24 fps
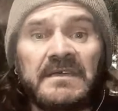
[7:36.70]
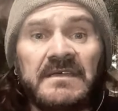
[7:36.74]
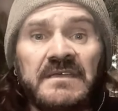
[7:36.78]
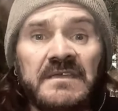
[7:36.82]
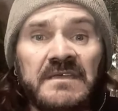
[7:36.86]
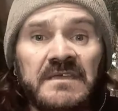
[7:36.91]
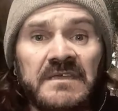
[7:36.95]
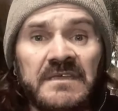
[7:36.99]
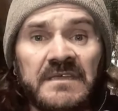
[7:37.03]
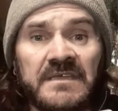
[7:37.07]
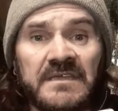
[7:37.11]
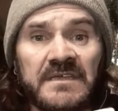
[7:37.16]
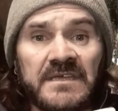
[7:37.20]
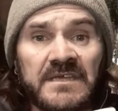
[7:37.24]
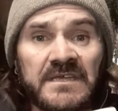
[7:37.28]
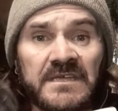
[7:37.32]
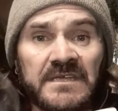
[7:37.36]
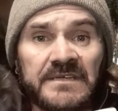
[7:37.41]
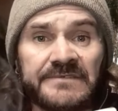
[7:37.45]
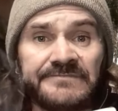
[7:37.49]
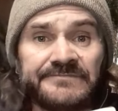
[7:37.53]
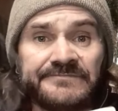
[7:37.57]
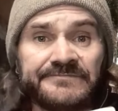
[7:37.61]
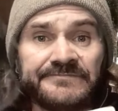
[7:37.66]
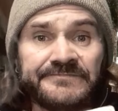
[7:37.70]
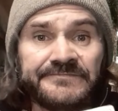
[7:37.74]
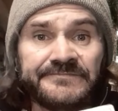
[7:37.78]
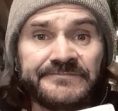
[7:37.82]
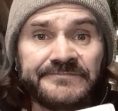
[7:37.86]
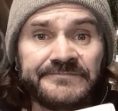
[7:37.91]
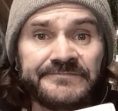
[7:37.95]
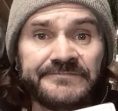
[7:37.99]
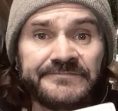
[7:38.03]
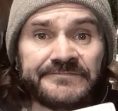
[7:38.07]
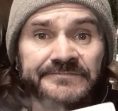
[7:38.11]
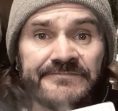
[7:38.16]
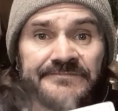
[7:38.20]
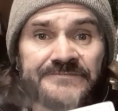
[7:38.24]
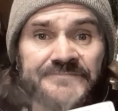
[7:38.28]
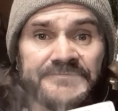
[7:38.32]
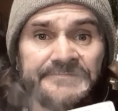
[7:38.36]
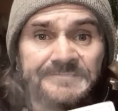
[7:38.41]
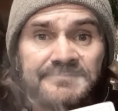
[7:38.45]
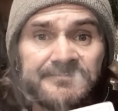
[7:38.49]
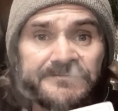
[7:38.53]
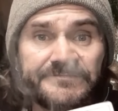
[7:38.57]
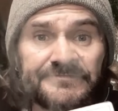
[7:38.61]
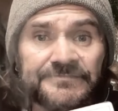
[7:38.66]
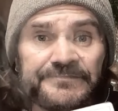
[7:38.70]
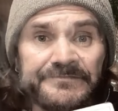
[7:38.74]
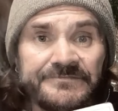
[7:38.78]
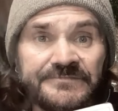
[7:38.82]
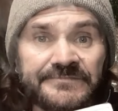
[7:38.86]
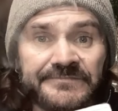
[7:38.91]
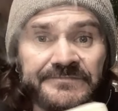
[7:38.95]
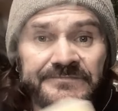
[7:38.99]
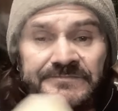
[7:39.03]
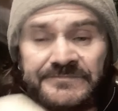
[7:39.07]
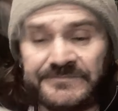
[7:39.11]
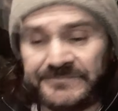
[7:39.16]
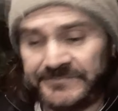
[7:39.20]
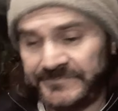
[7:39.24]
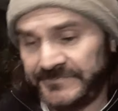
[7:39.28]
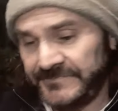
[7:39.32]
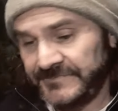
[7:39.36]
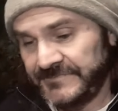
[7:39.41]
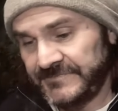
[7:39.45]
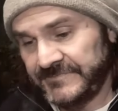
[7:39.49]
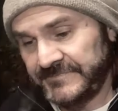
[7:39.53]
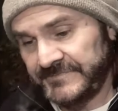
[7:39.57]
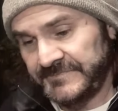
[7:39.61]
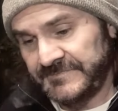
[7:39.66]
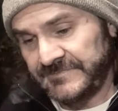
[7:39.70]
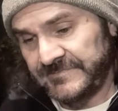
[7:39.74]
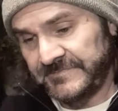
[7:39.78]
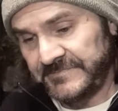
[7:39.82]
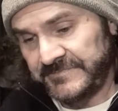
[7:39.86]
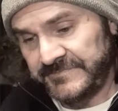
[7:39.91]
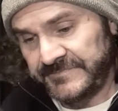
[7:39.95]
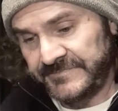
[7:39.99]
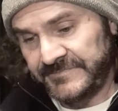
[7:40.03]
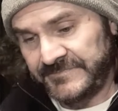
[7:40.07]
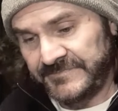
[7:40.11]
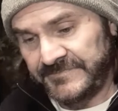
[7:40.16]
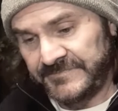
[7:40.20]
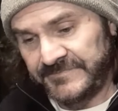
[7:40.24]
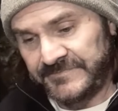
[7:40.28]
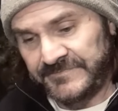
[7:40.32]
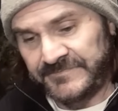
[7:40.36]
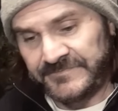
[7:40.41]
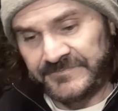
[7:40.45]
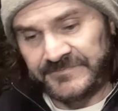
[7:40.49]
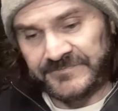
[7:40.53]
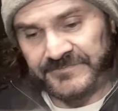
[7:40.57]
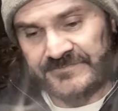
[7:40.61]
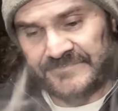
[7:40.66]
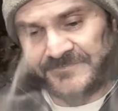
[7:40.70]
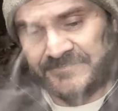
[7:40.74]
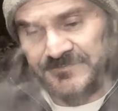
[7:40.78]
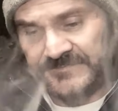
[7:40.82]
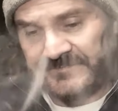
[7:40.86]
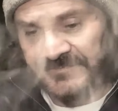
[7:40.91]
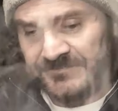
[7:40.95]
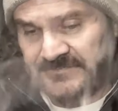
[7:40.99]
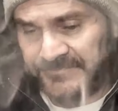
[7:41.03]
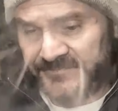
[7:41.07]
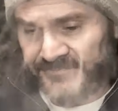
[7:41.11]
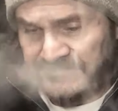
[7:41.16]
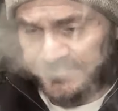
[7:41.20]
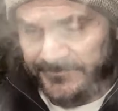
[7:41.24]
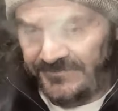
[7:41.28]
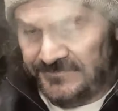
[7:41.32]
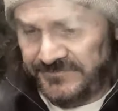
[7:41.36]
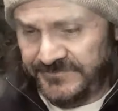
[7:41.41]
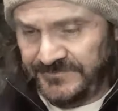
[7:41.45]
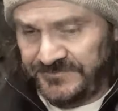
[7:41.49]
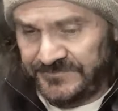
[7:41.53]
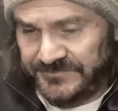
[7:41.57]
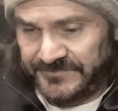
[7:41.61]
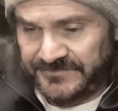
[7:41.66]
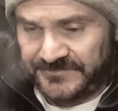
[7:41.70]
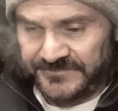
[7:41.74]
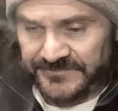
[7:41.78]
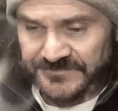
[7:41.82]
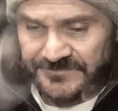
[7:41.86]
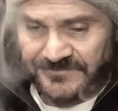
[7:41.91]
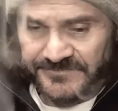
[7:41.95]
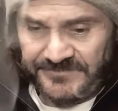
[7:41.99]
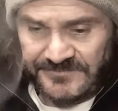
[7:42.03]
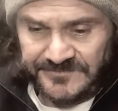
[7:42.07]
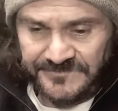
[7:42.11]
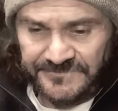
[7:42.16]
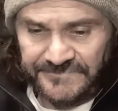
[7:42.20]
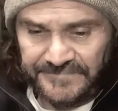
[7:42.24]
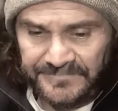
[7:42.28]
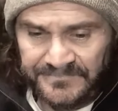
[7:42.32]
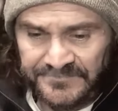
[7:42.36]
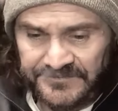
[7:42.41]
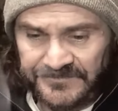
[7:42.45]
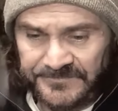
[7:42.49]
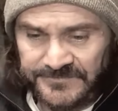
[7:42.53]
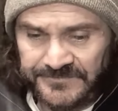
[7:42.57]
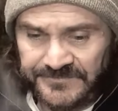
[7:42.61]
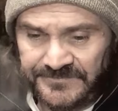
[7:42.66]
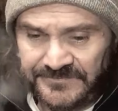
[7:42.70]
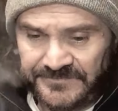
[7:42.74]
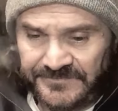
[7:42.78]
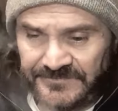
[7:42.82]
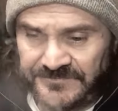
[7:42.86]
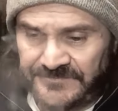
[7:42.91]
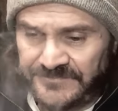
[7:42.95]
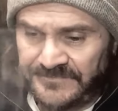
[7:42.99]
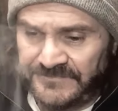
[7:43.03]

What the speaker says: (no one is talking)